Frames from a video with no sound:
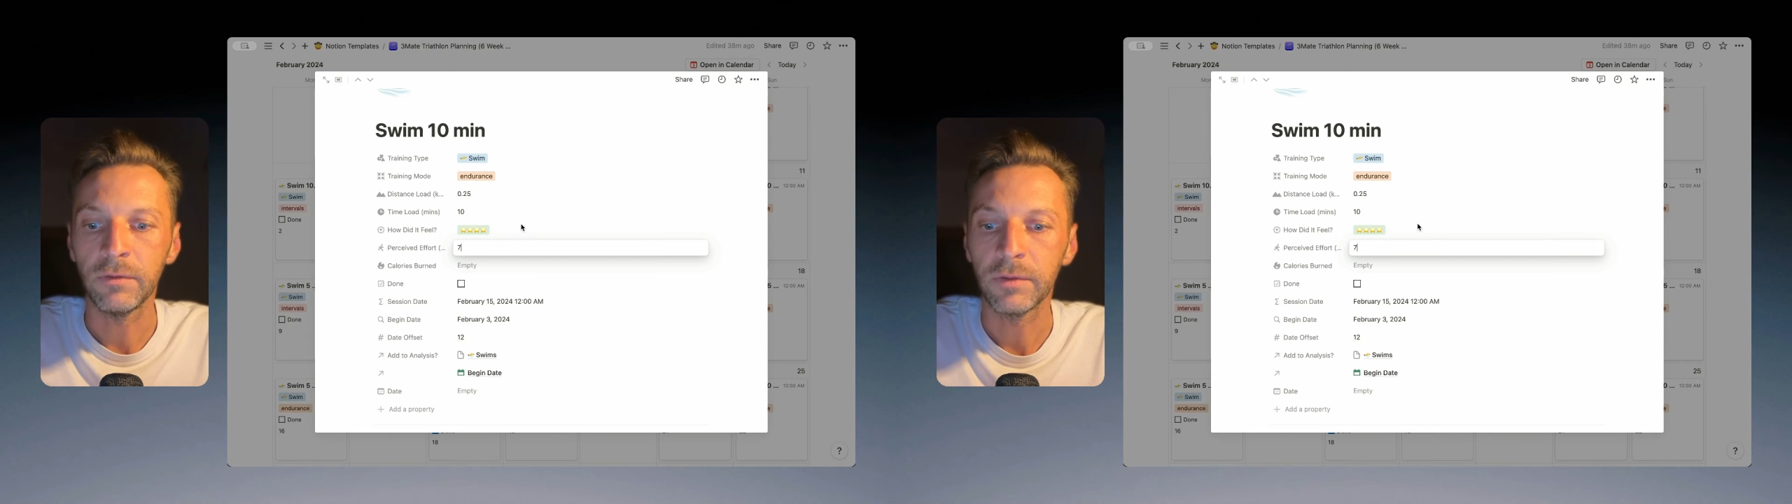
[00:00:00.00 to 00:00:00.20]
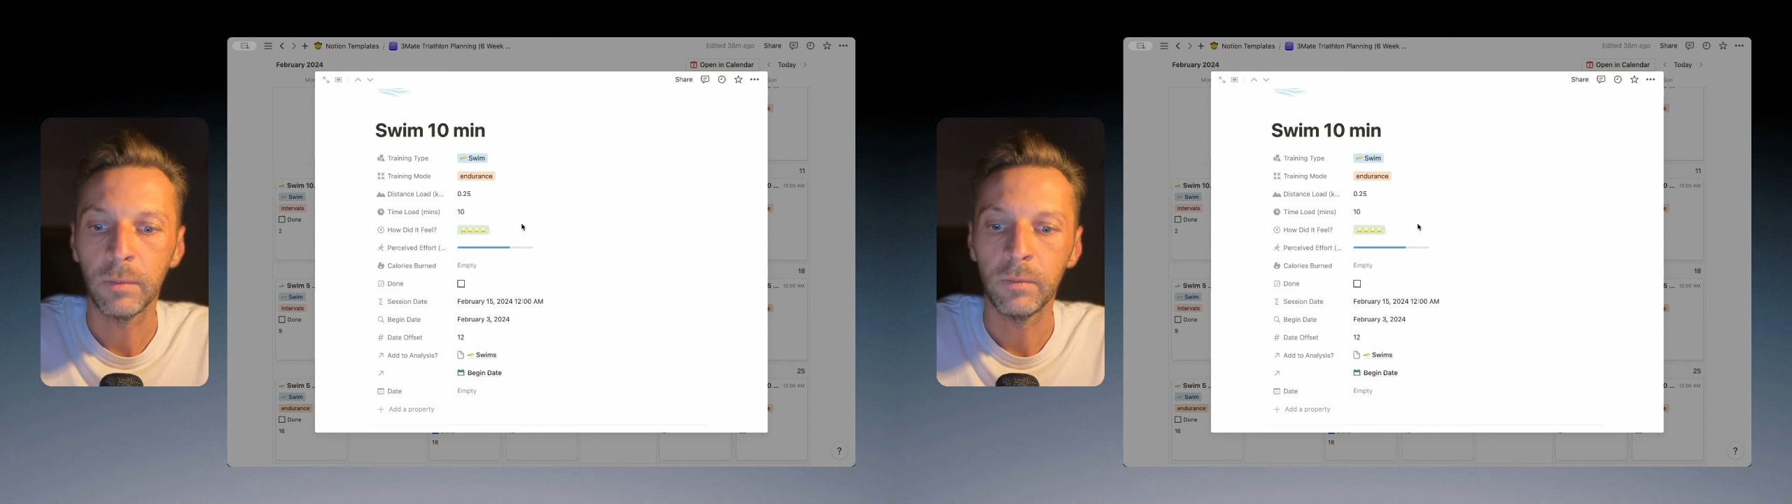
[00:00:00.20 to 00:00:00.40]

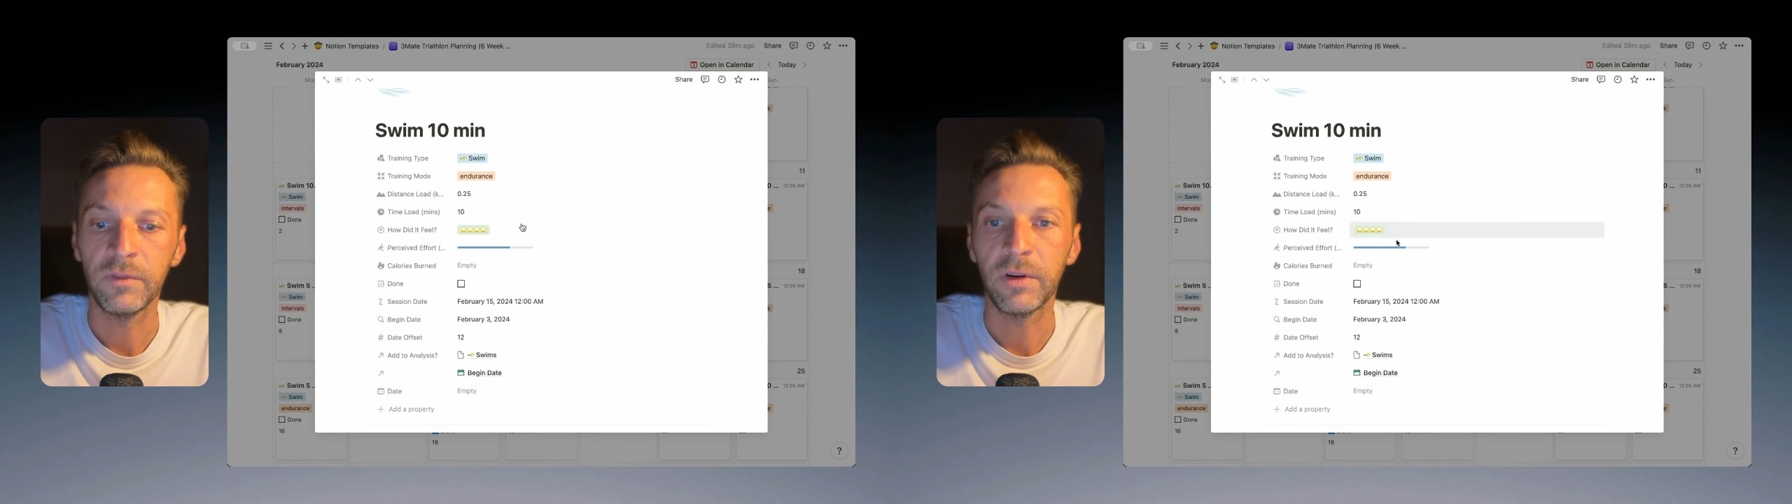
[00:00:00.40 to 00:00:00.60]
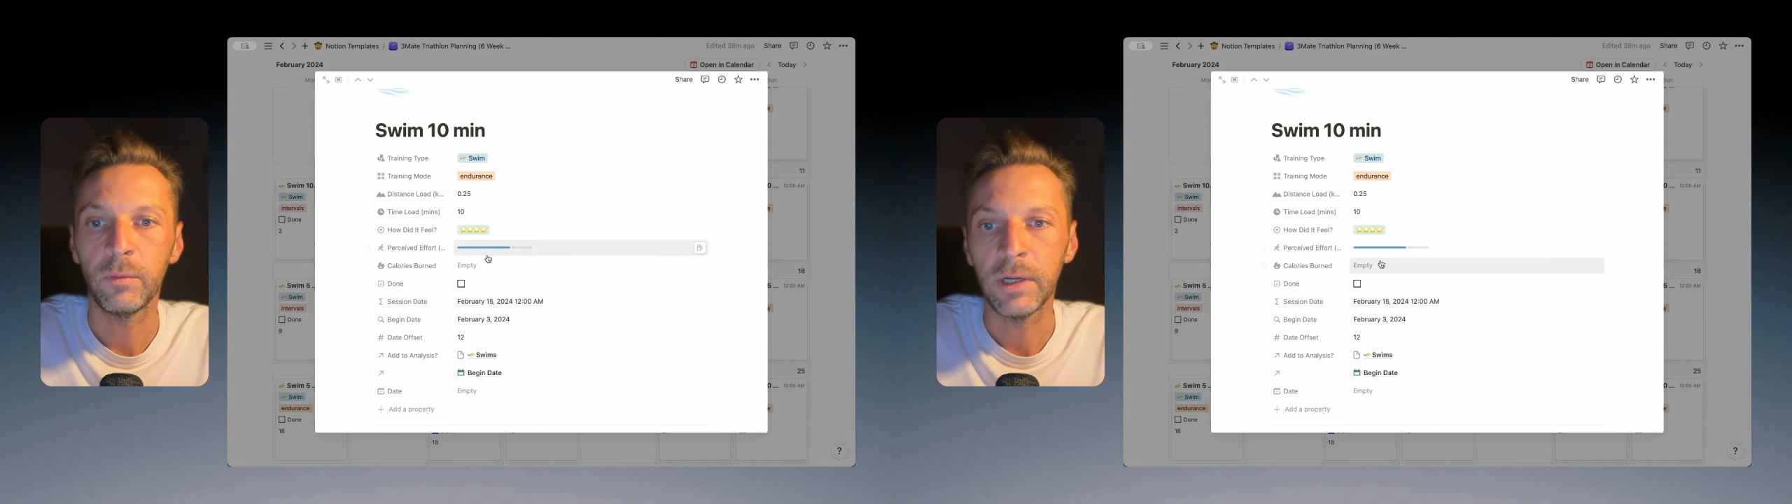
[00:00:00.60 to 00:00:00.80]
from
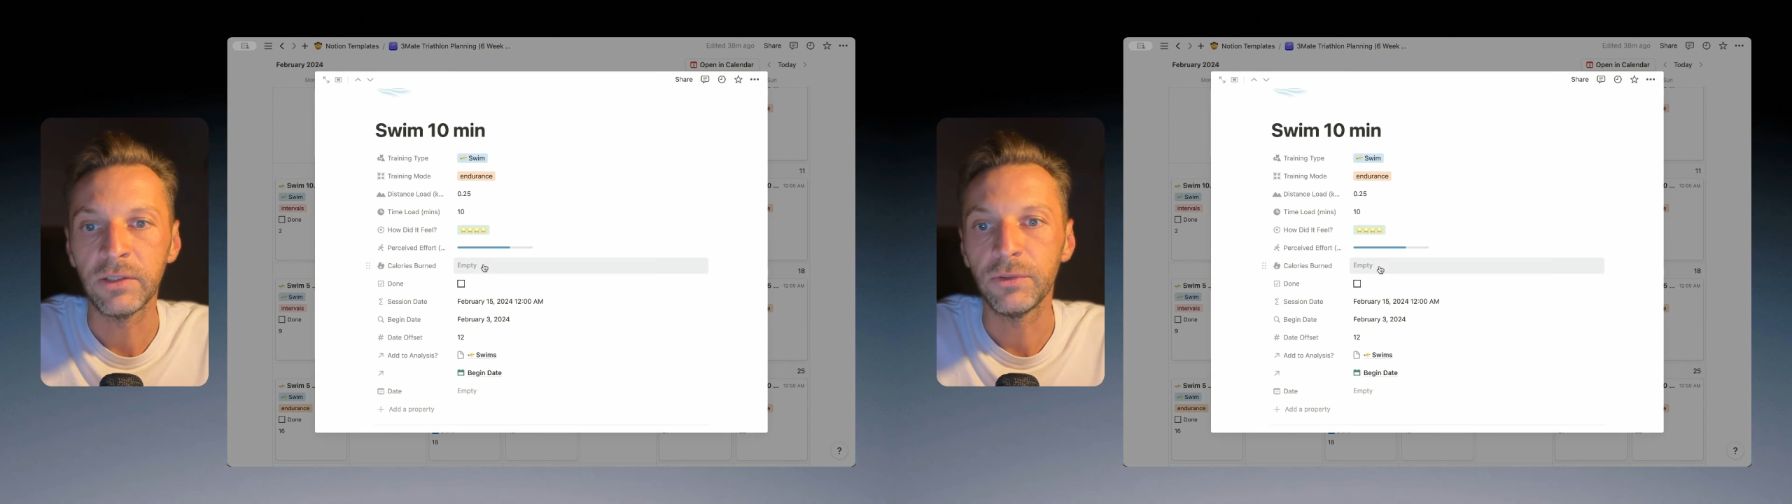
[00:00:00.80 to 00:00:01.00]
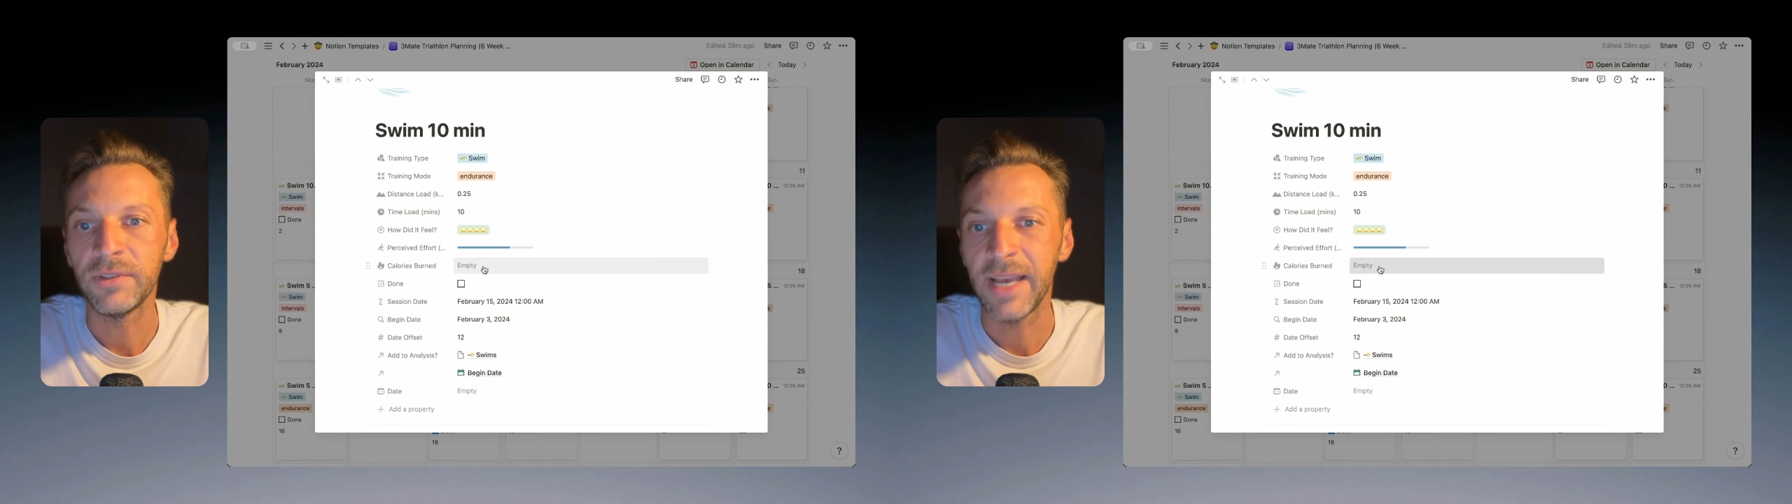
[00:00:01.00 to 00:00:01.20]
1
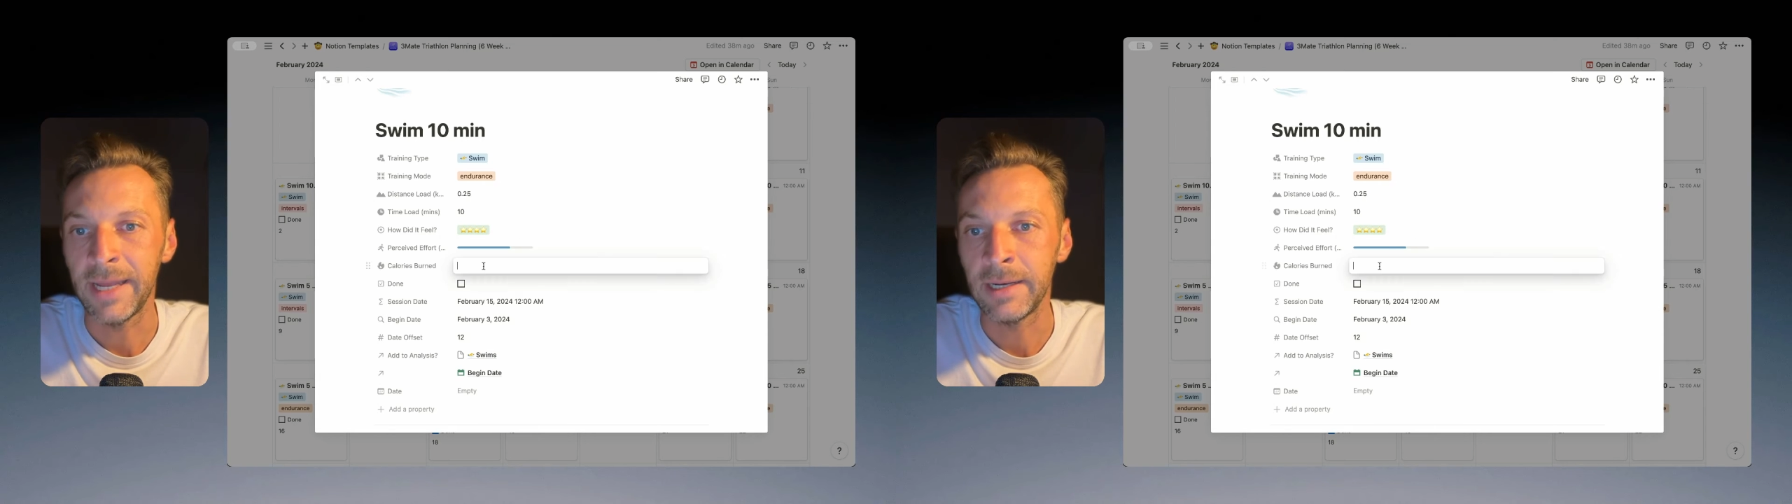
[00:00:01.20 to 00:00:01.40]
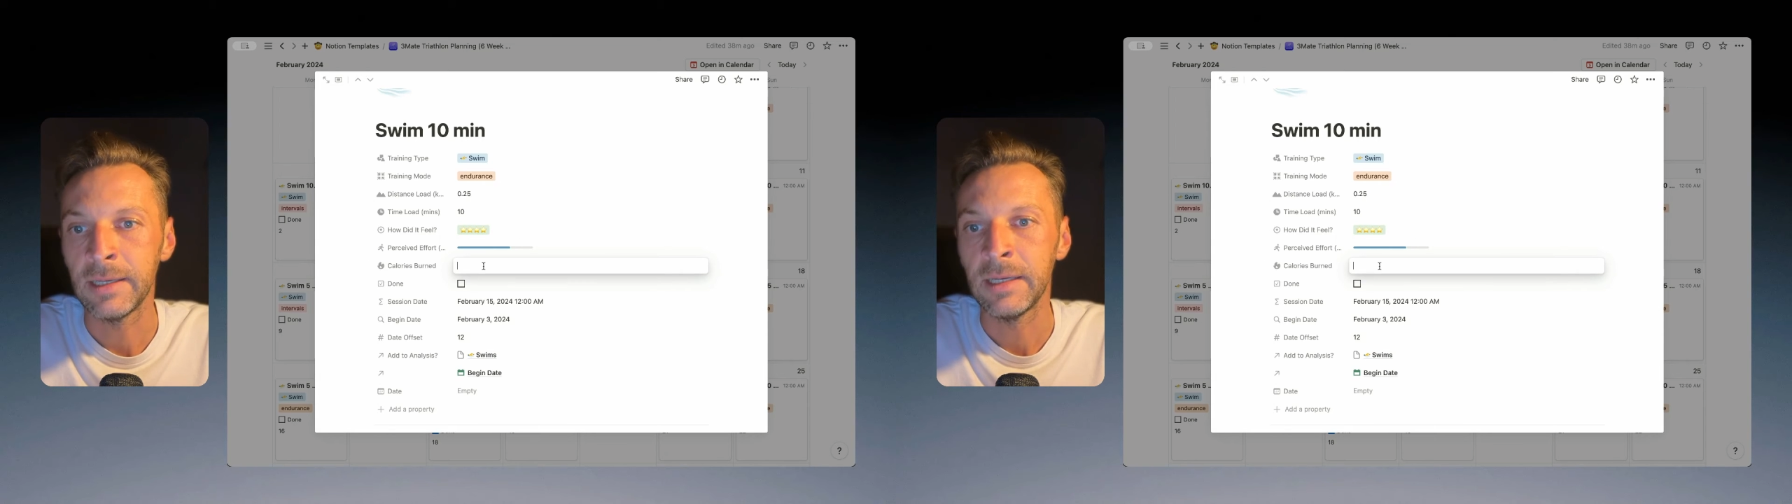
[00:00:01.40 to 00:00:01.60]
to
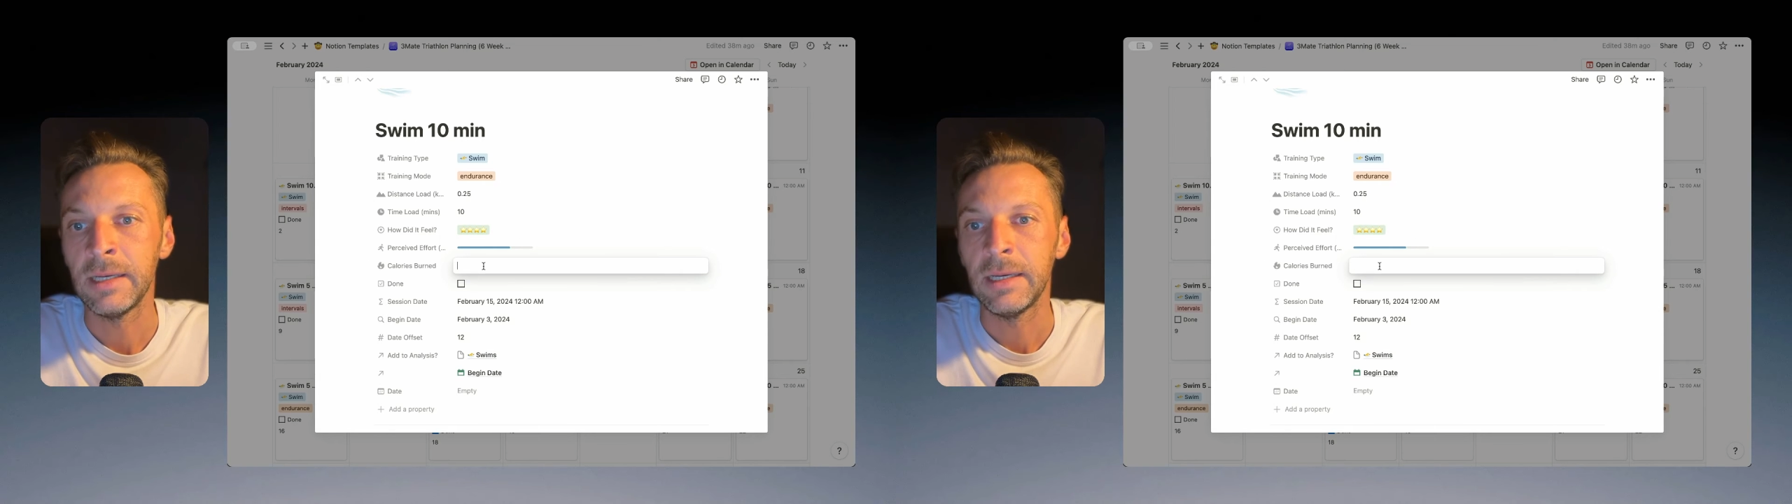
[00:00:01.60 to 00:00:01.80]
10,